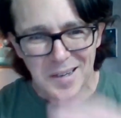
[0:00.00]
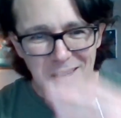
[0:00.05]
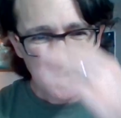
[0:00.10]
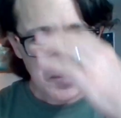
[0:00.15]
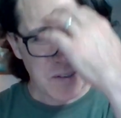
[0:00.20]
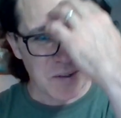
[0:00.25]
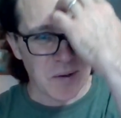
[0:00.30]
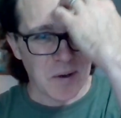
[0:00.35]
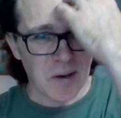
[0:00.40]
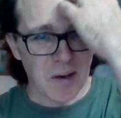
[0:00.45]

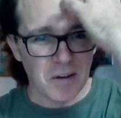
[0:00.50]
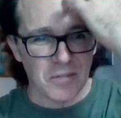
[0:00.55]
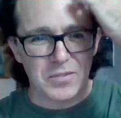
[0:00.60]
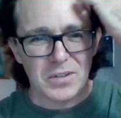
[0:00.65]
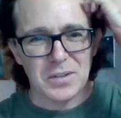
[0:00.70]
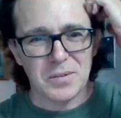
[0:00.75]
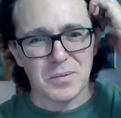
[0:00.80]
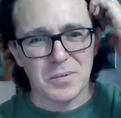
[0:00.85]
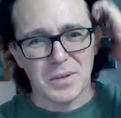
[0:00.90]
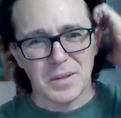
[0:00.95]
So
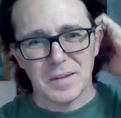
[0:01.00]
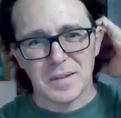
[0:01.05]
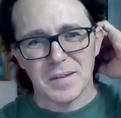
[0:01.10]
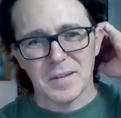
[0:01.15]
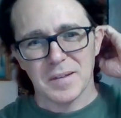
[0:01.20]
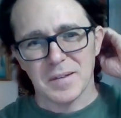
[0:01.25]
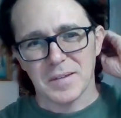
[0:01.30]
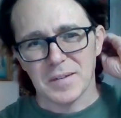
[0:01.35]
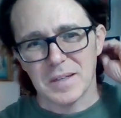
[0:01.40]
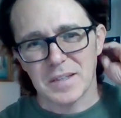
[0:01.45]
often with
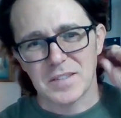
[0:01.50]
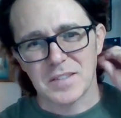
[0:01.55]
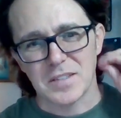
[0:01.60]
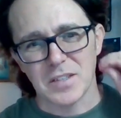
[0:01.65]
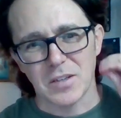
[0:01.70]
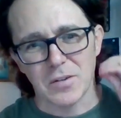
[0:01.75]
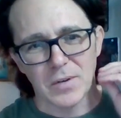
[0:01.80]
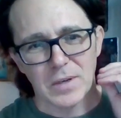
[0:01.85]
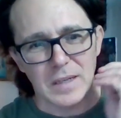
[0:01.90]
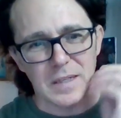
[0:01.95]
a
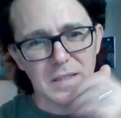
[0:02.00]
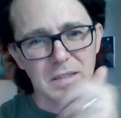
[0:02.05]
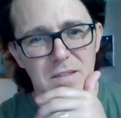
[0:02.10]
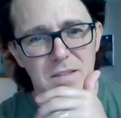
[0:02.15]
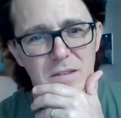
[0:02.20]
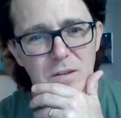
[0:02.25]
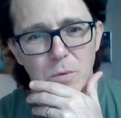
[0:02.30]
series,